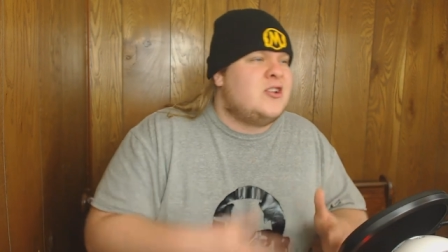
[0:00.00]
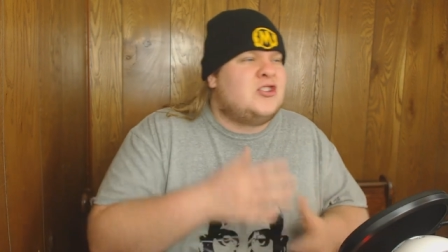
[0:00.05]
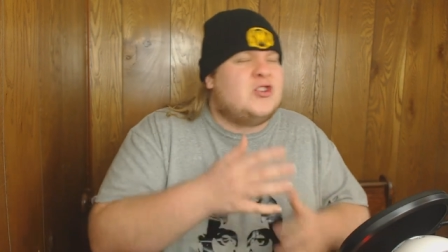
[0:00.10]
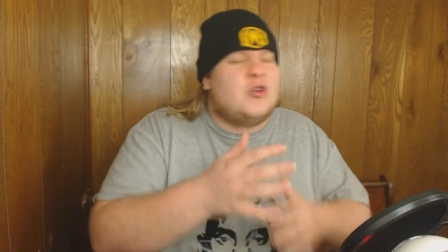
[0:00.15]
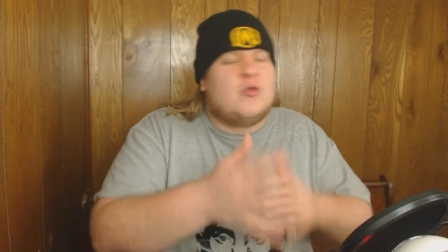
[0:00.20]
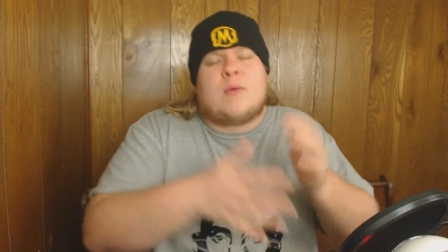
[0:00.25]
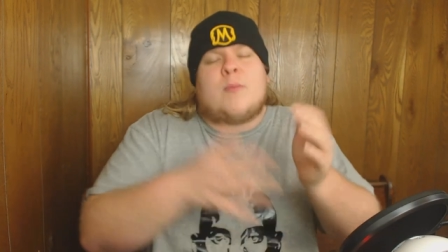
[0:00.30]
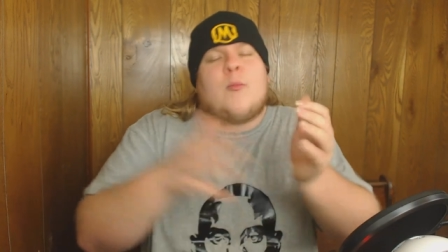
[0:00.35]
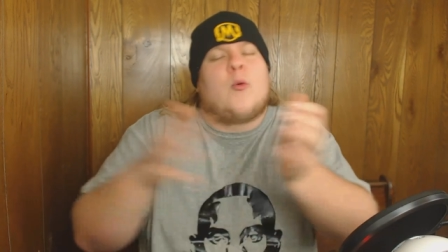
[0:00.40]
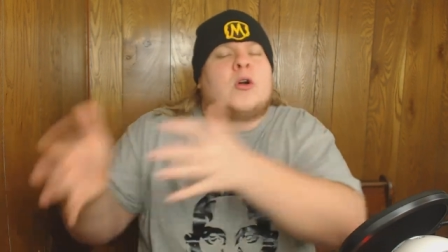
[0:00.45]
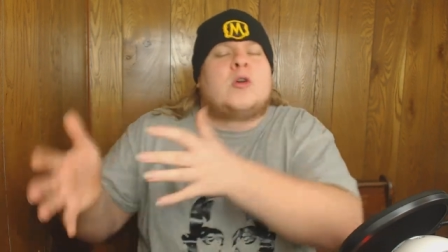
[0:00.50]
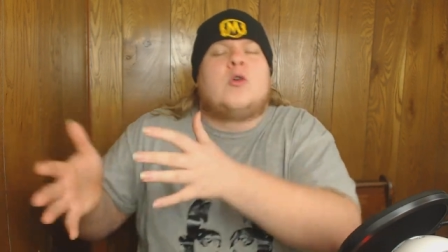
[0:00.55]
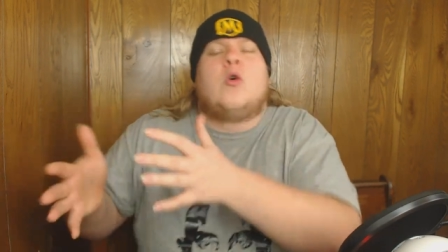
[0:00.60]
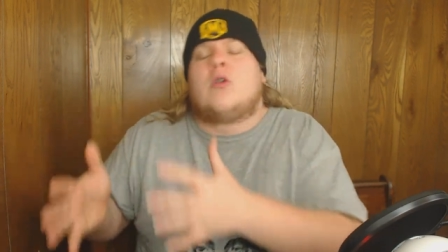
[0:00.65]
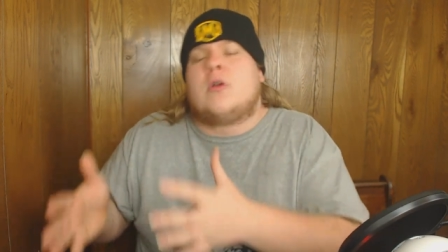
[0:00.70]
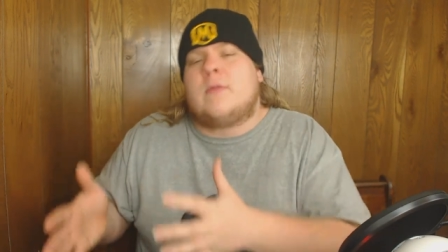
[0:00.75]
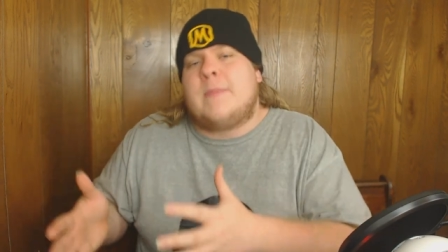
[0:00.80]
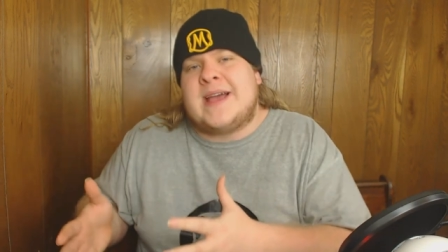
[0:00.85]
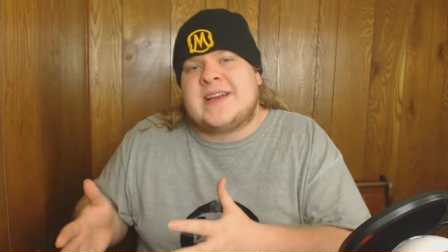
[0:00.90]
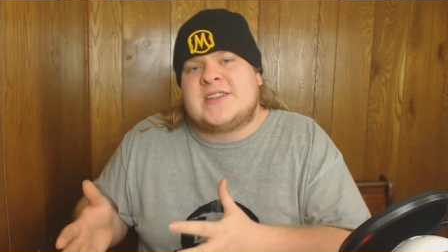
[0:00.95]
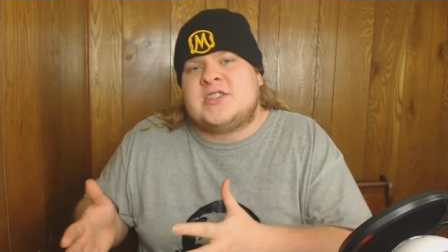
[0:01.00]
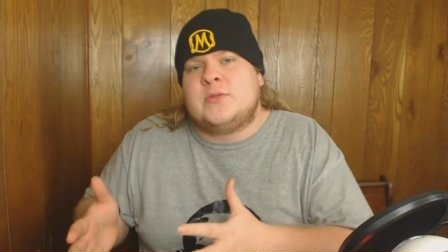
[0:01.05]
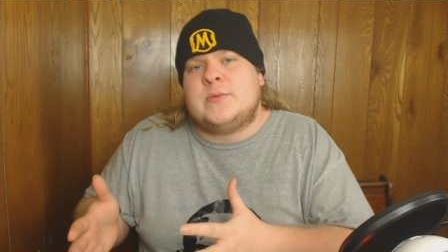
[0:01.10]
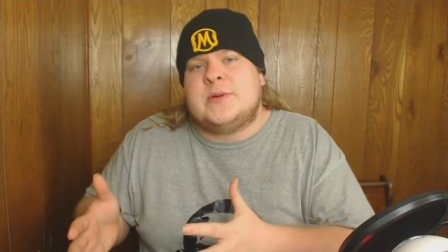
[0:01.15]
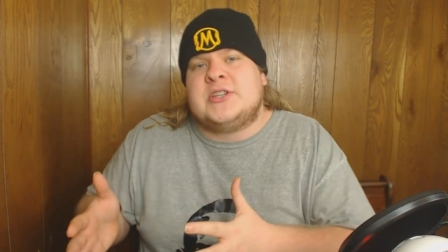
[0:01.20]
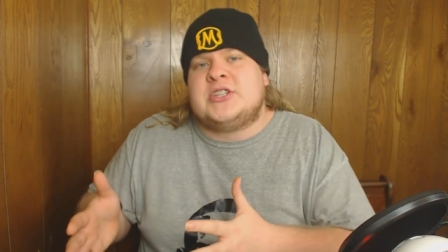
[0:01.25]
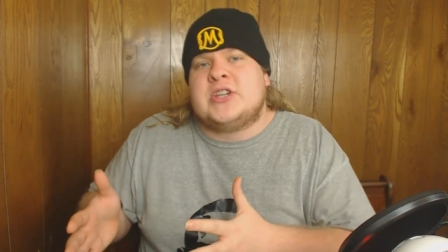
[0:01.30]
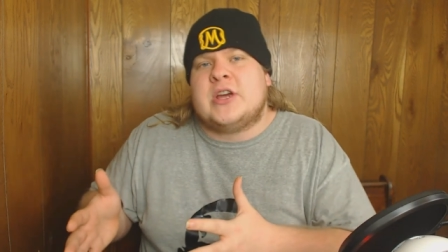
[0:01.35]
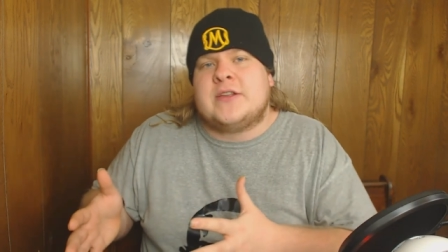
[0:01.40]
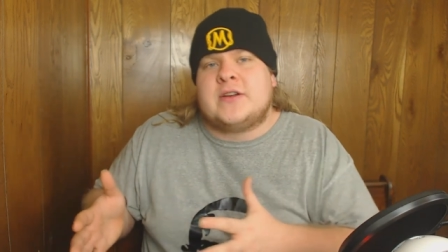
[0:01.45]
two or more quarterbacks
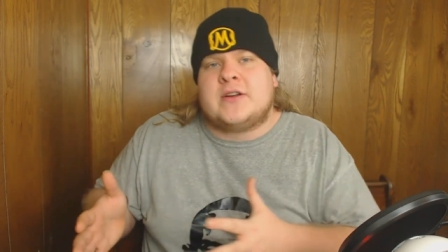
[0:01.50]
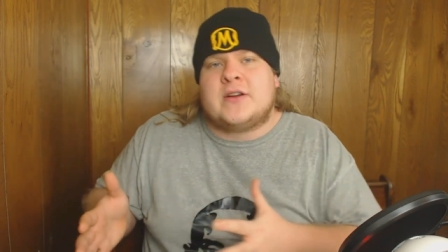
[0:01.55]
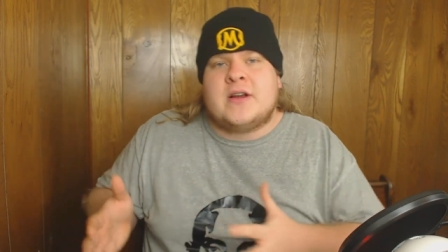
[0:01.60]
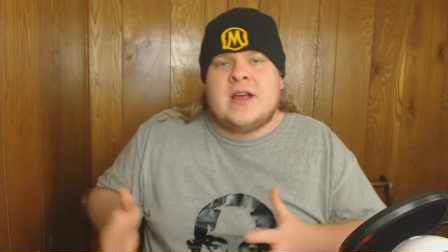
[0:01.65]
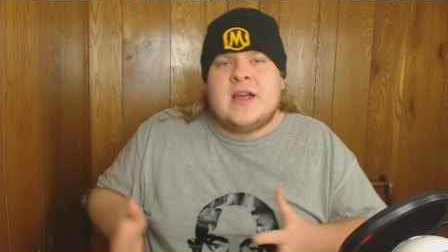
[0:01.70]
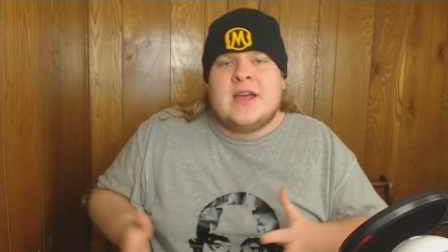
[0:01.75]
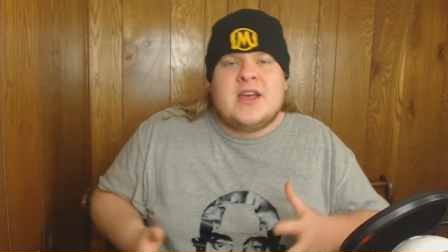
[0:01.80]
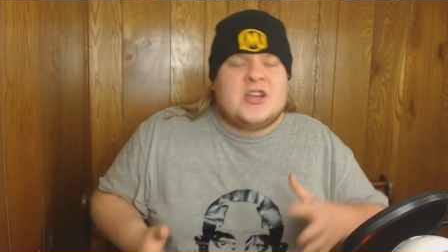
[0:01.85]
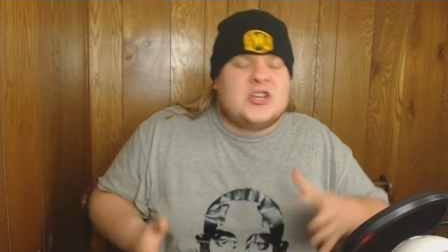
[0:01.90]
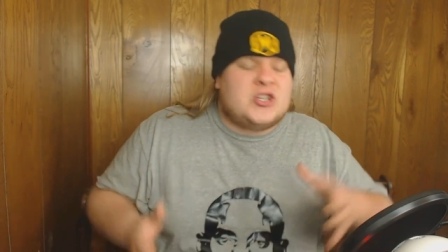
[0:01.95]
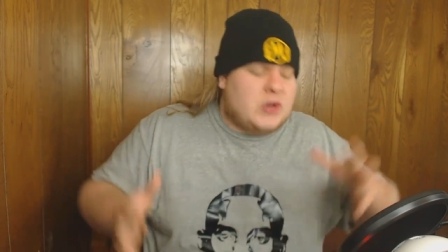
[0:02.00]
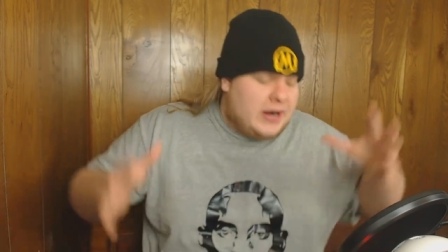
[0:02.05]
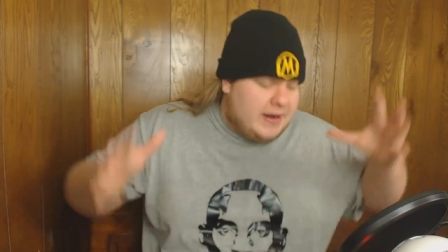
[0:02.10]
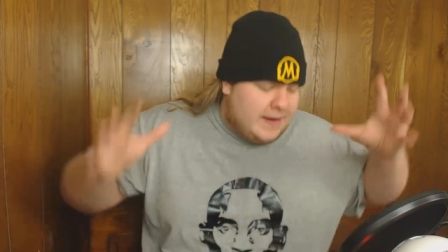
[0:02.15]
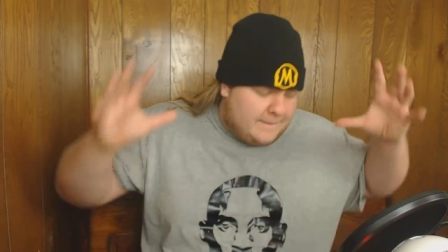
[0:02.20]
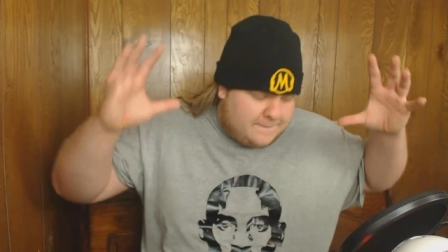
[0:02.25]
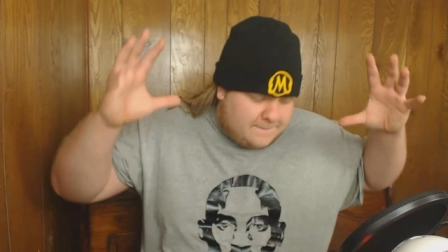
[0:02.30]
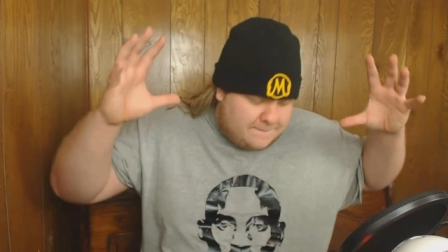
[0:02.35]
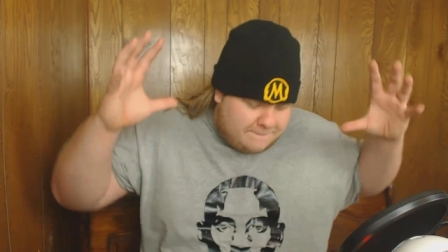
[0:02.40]
to each other, try to